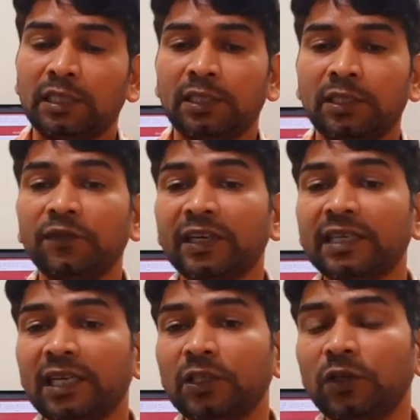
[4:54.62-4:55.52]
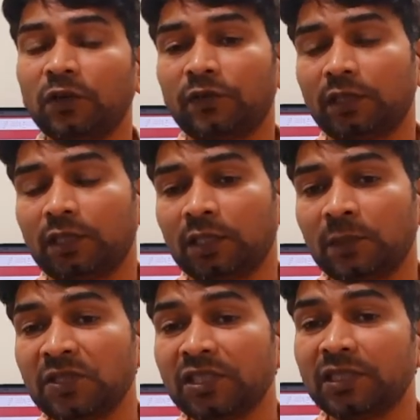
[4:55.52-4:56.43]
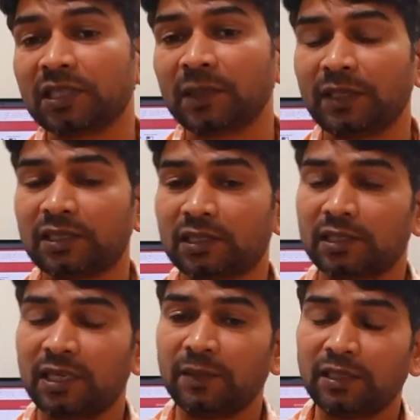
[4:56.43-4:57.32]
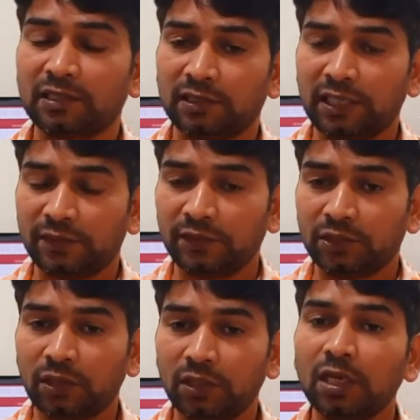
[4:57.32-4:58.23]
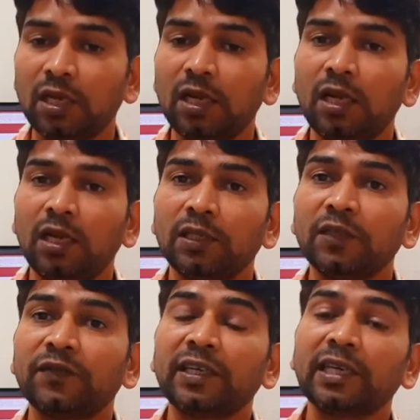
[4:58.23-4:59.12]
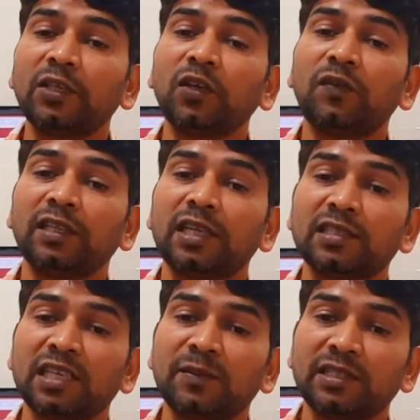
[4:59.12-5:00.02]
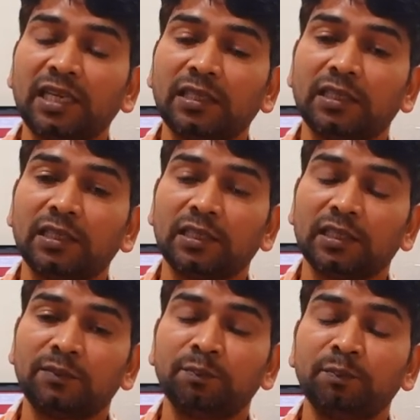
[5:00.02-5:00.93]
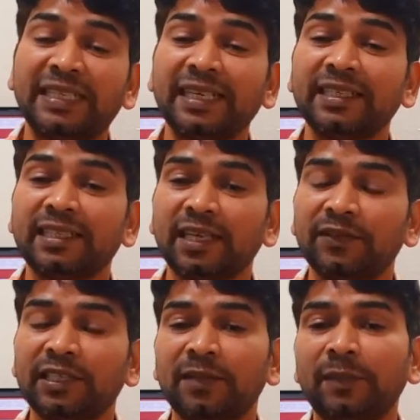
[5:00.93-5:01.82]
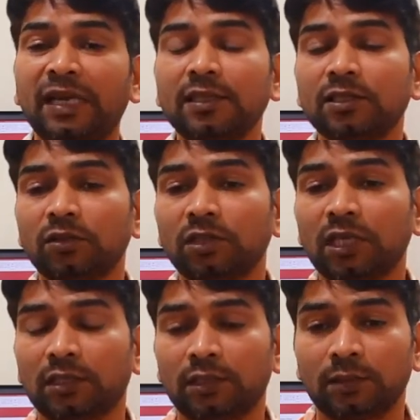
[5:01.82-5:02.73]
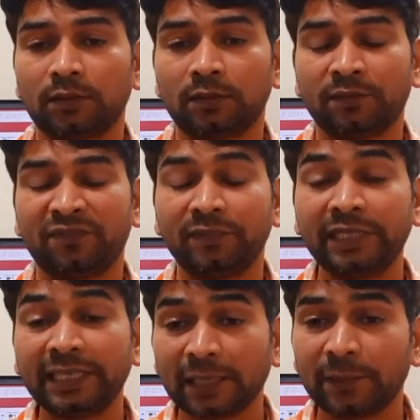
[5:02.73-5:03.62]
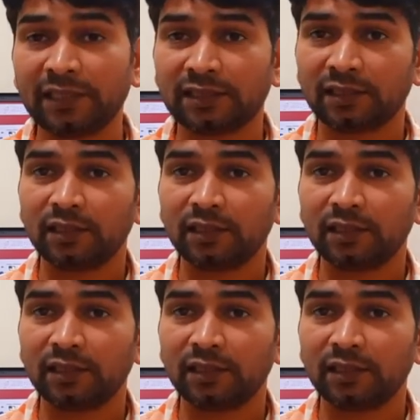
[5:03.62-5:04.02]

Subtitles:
different kind of repository based CMS that we talk. Different kind of other CMS that metadata we can manage through that database,